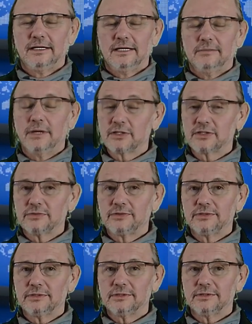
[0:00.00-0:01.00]

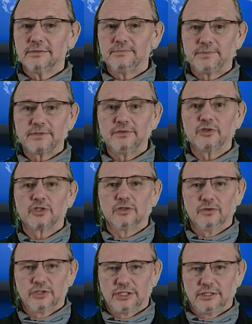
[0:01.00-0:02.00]
Microsoft Purview
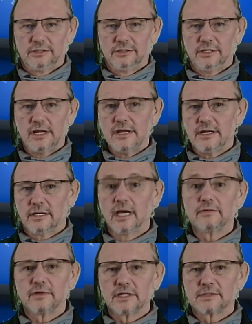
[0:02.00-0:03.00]
solution in
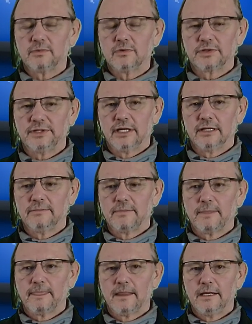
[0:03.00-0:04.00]
Governance Portal
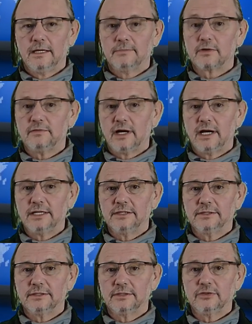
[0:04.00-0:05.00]
provide
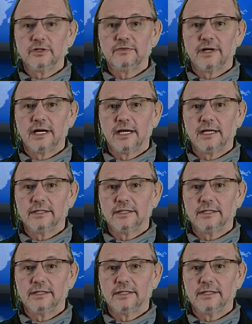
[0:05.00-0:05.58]
unified